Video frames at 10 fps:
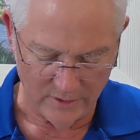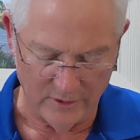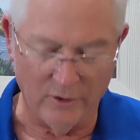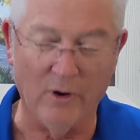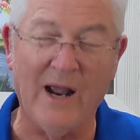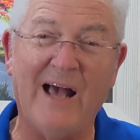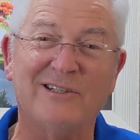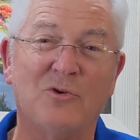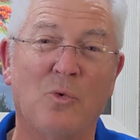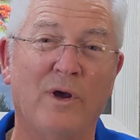The
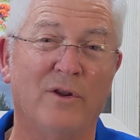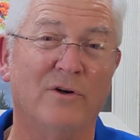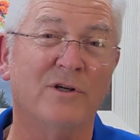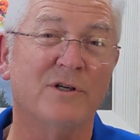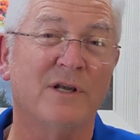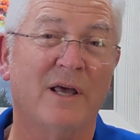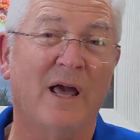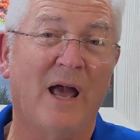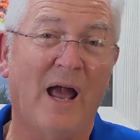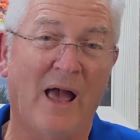grass withers,
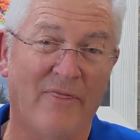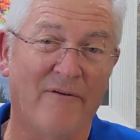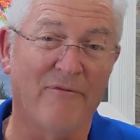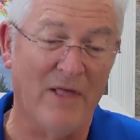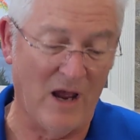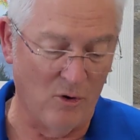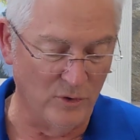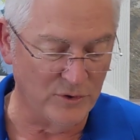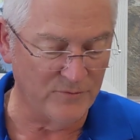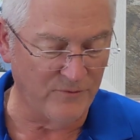and the
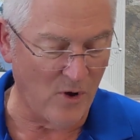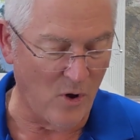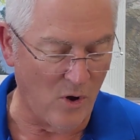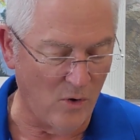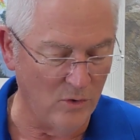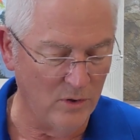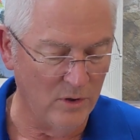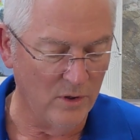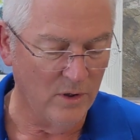flowers fall,